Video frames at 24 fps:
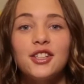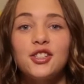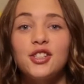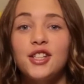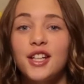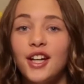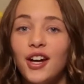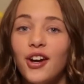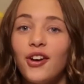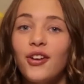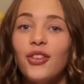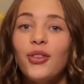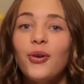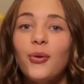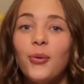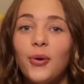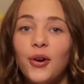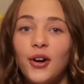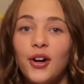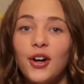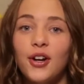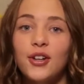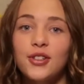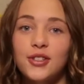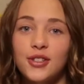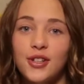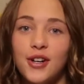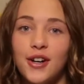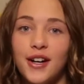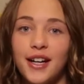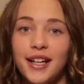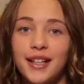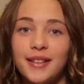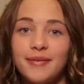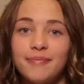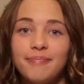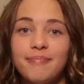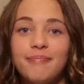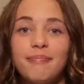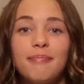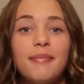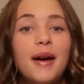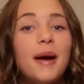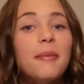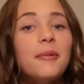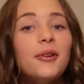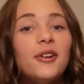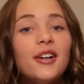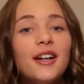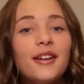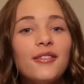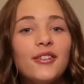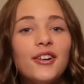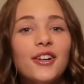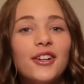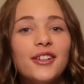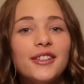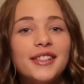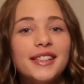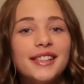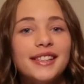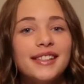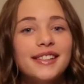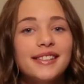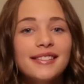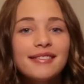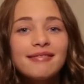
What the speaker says: cheered the workers on. Memory verse.